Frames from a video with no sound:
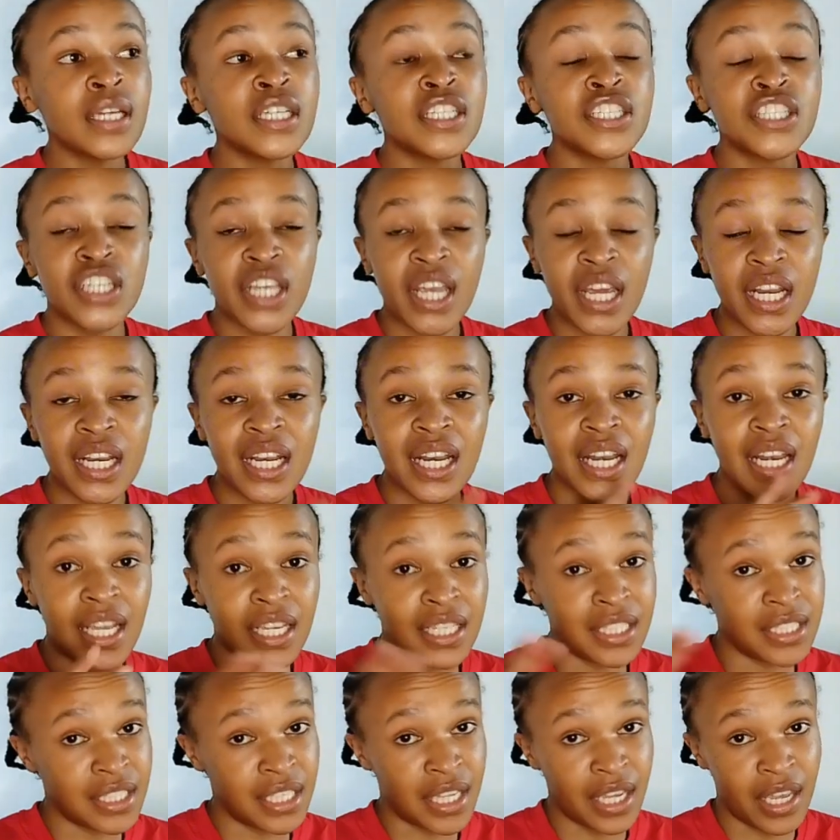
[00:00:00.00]
shed
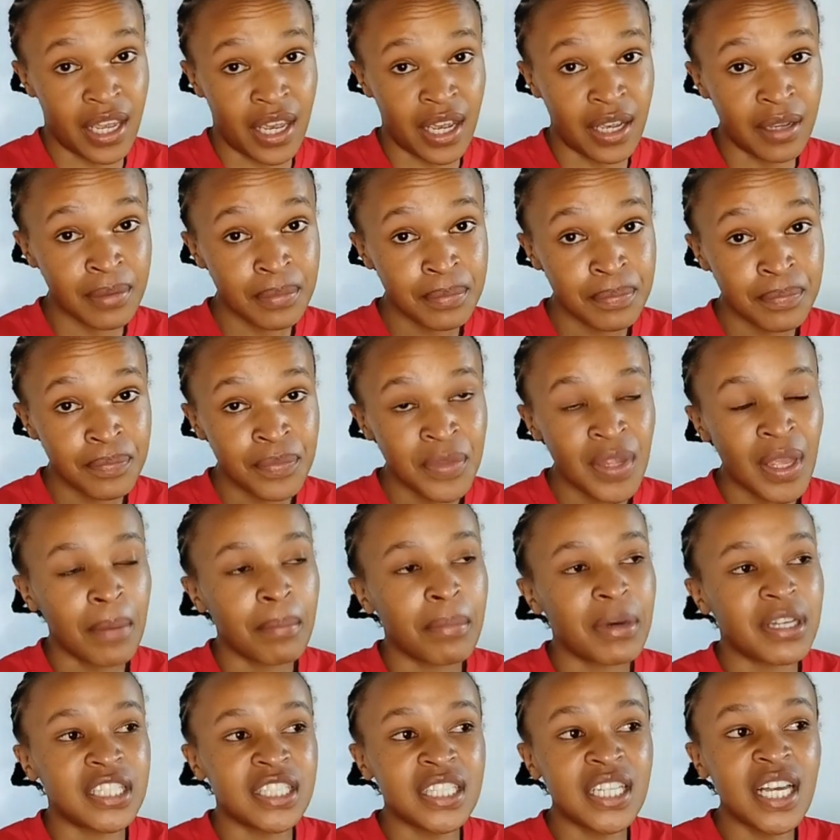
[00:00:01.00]
less hair.
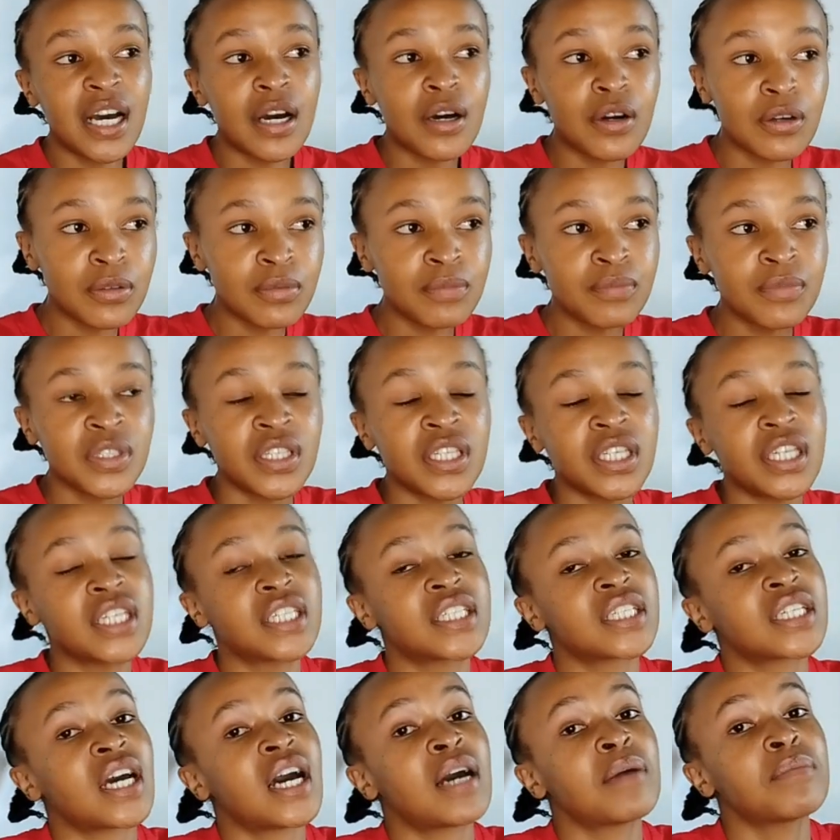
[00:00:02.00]
But now
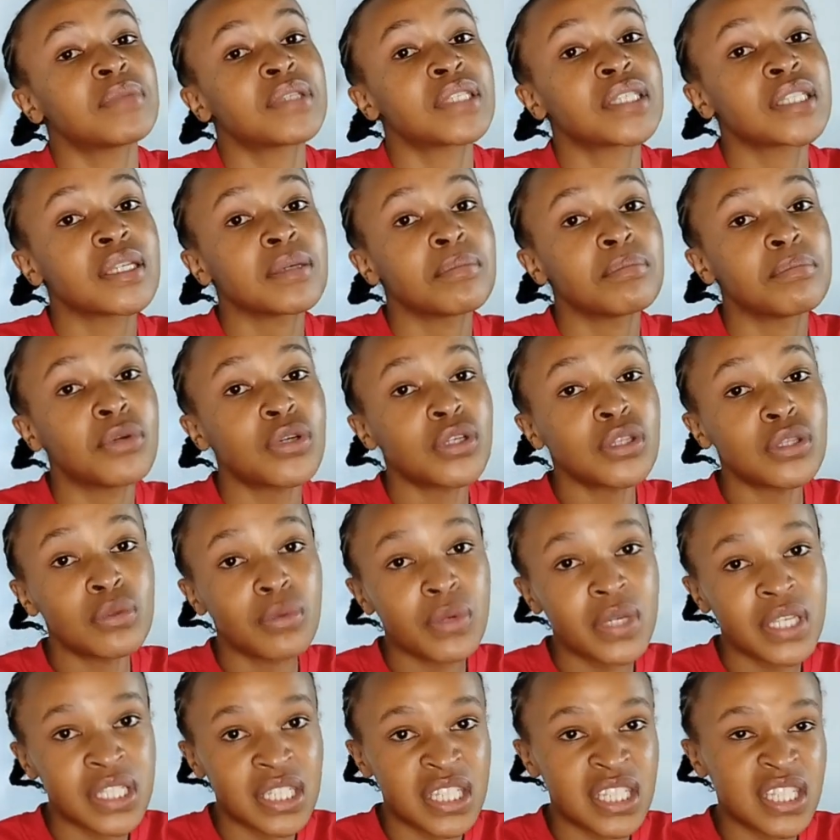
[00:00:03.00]
it comes both
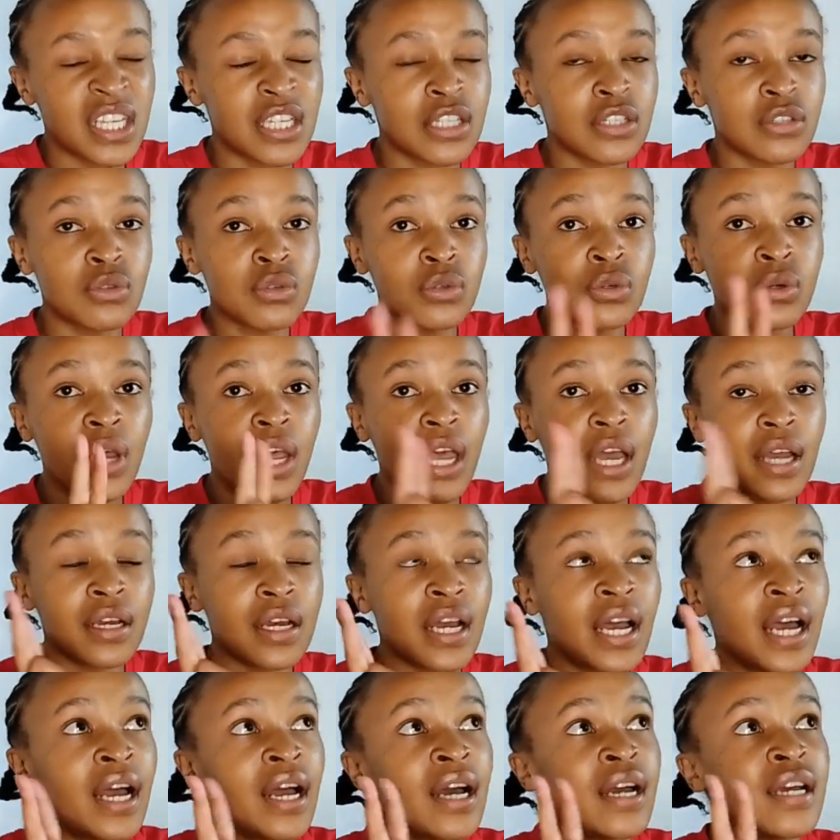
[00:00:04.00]
ways. It's a
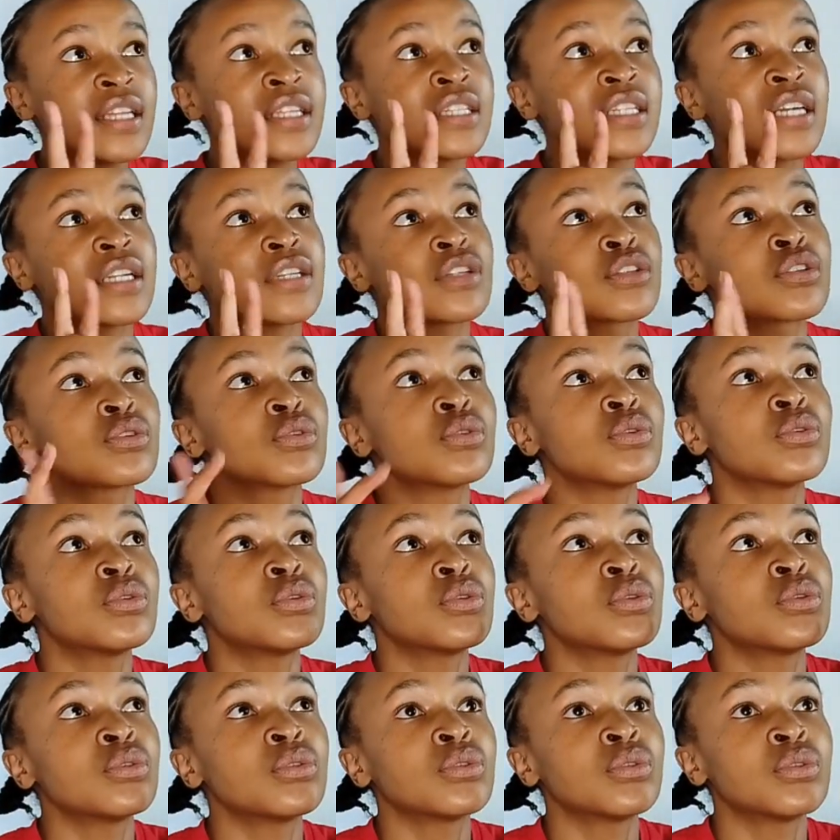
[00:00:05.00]

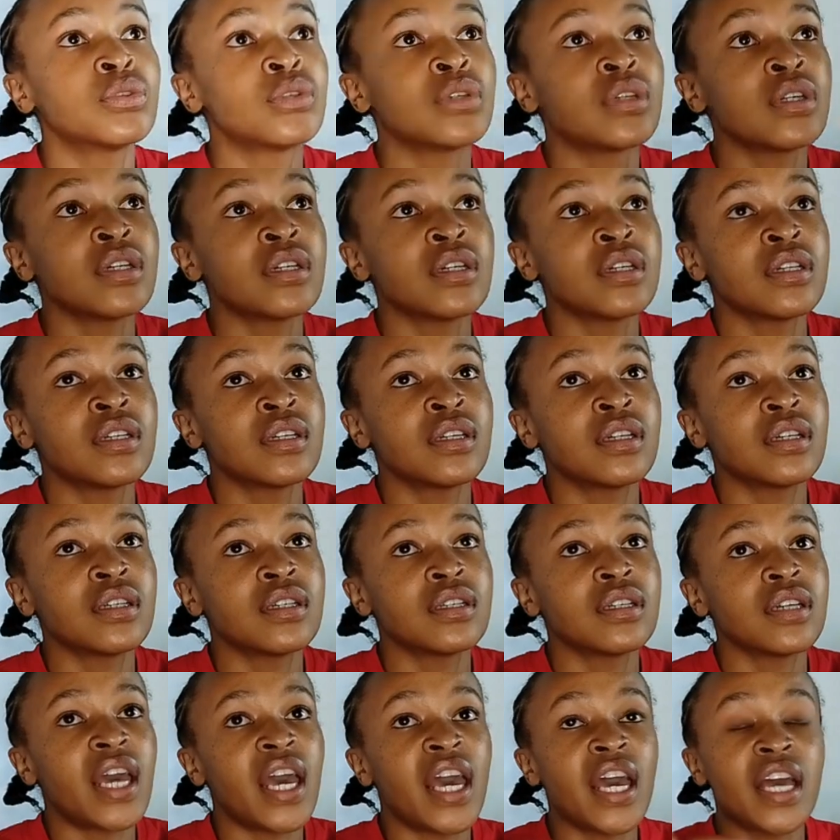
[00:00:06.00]

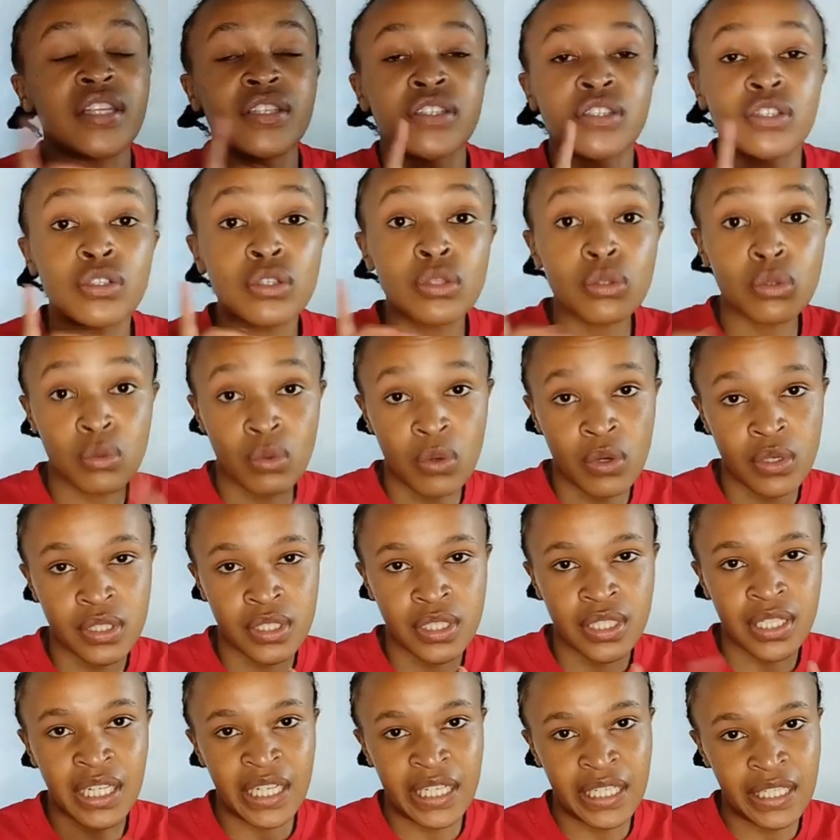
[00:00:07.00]
two-edged
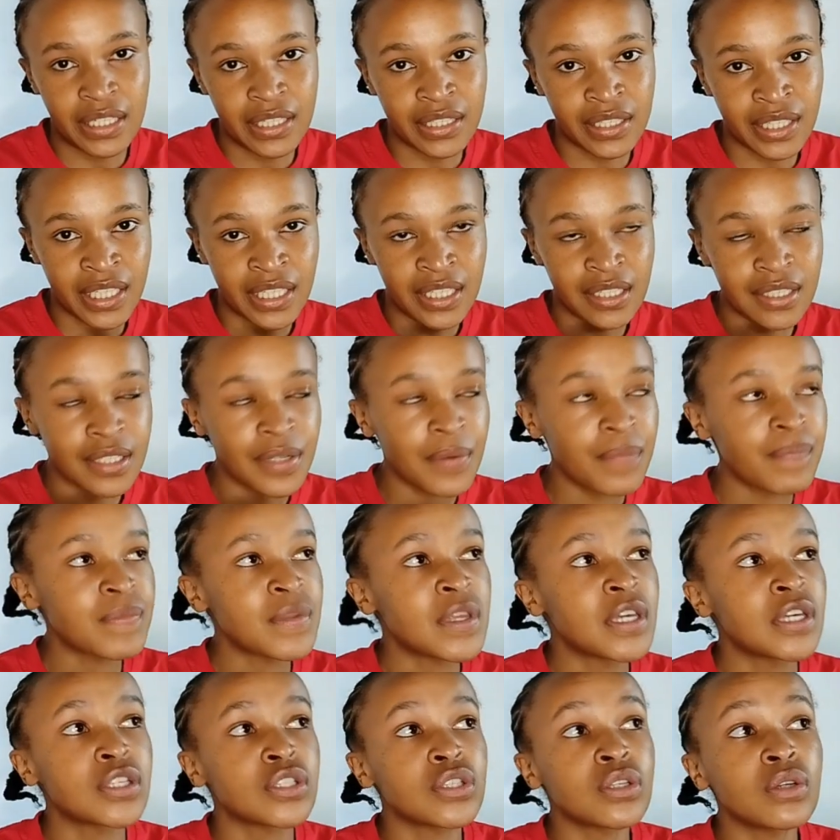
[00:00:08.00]
sword, right?
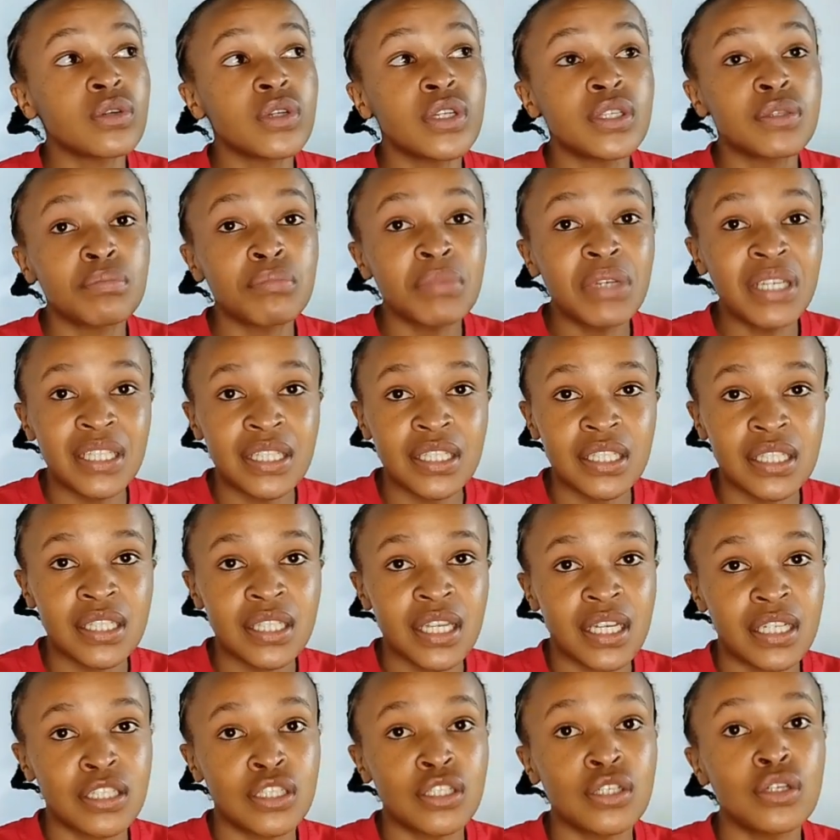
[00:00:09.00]
So it means
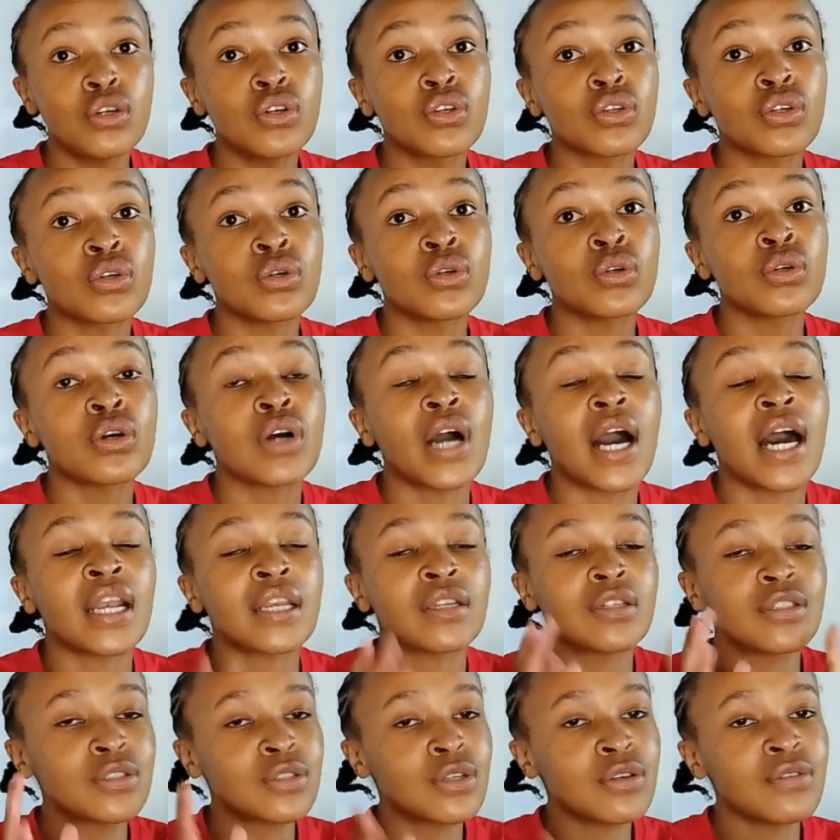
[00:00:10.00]
that you grow a
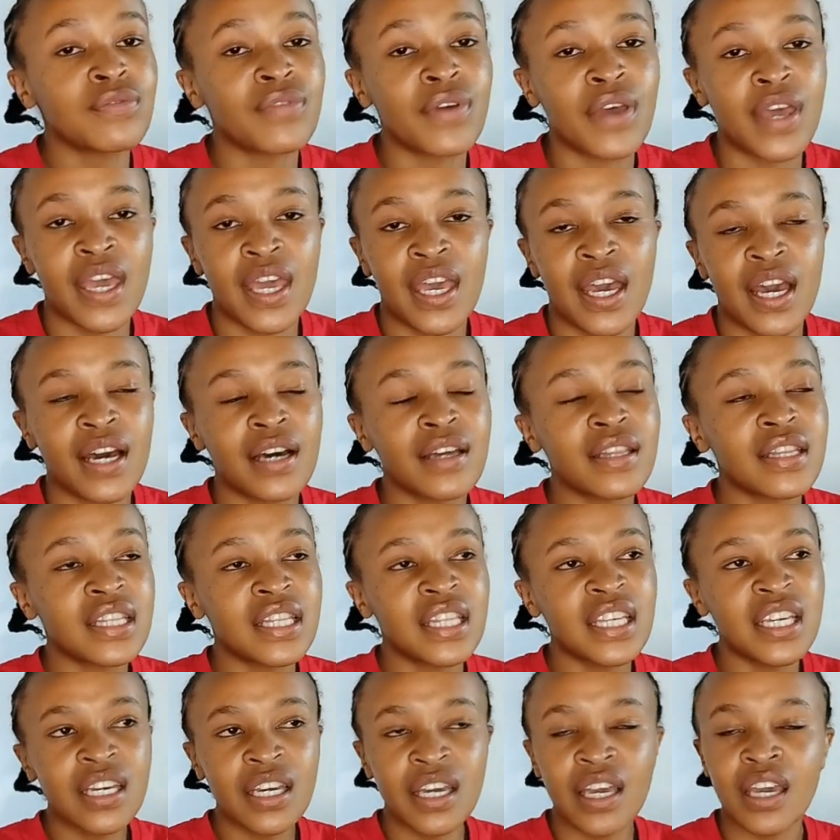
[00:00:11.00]
lot of hair,
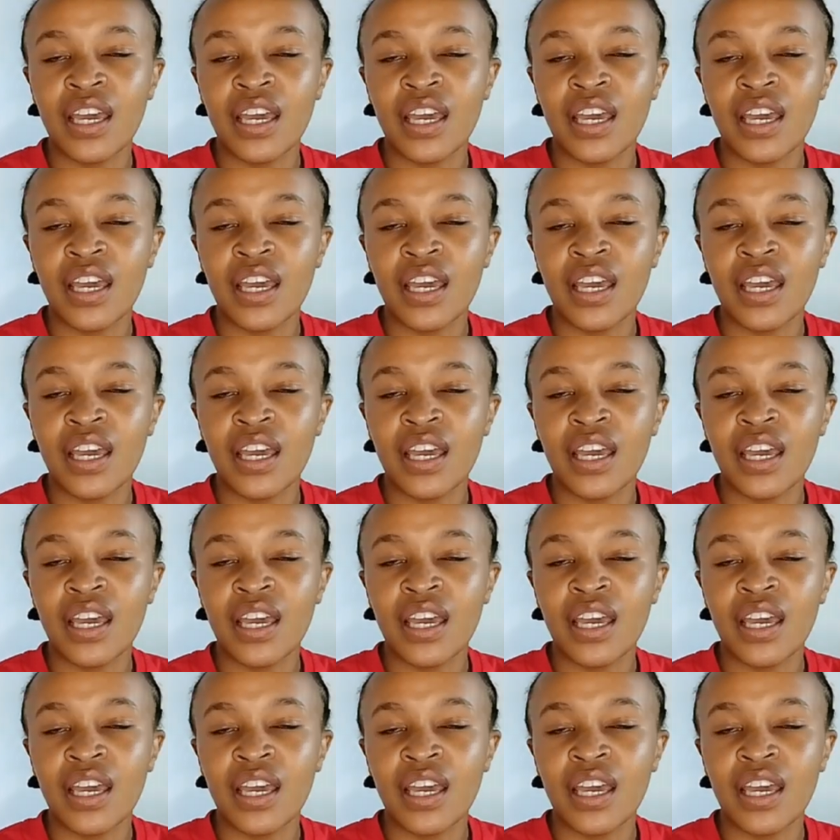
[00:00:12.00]
thick